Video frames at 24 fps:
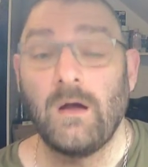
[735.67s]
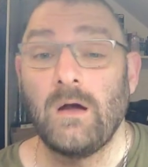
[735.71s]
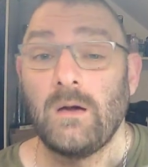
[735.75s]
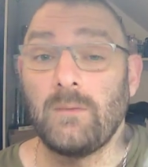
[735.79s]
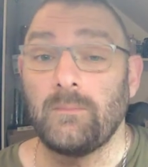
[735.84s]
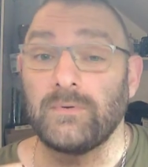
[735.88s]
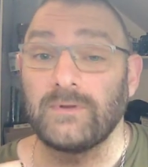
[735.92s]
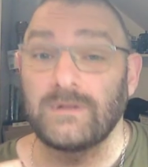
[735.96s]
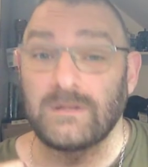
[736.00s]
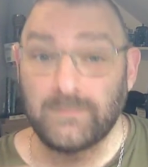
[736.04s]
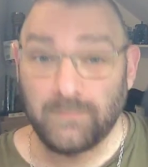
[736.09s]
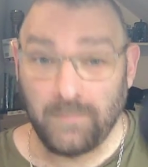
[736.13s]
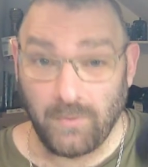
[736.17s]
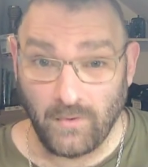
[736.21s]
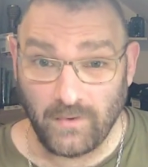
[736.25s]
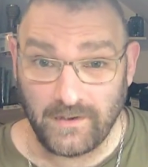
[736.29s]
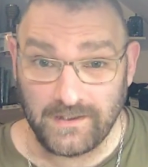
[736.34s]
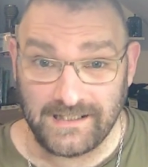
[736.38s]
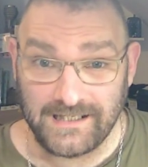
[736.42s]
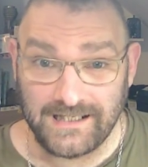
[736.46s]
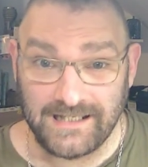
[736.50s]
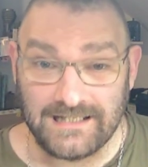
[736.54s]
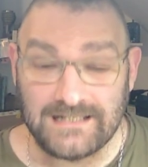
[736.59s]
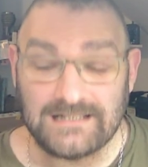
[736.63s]
But the
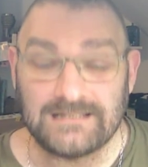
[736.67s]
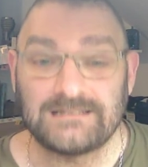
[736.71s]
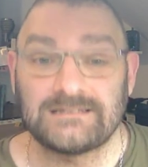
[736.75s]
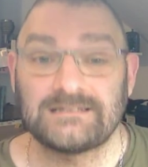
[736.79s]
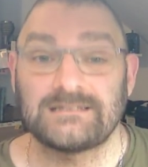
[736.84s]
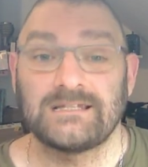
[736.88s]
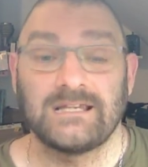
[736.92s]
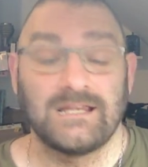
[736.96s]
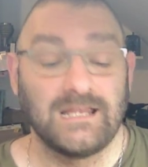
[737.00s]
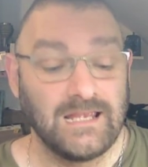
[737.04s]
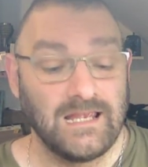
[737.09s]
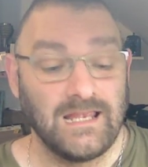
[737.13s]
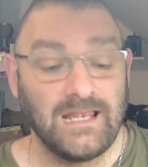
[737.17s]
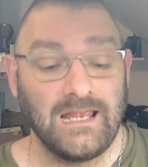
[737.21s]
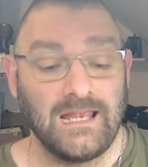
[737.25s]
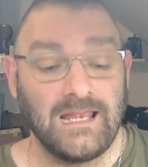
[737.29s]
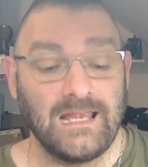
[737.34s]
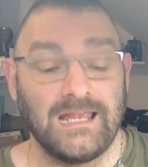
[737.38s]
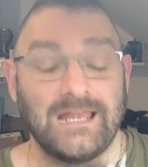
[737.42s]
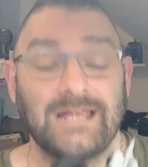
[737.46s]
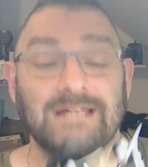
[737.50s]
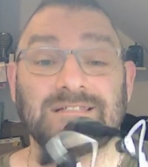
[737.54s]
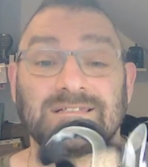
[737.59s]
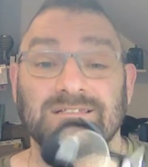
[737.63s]
point is,
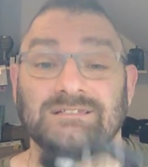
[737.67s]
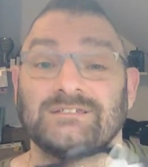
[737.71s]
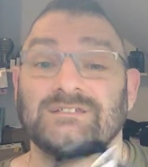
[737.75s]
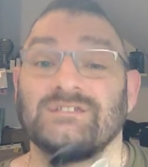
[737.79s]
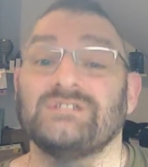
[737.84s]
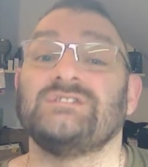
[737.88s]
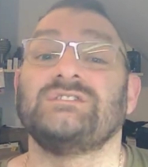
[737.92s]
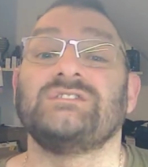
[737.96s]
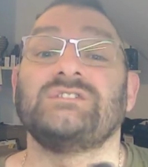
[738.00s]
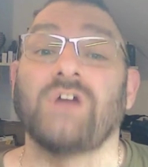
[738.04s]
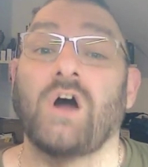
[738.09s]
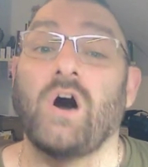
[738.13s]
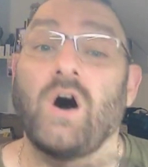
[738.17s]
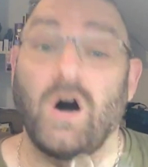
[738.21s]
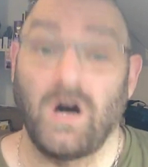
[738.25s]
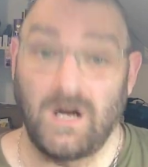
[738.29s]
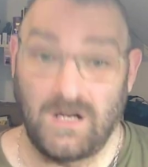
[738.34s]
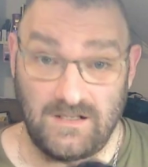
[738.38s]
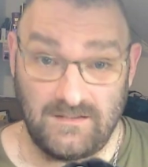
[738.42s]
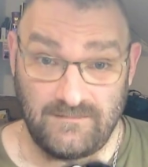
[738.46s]
it's a start.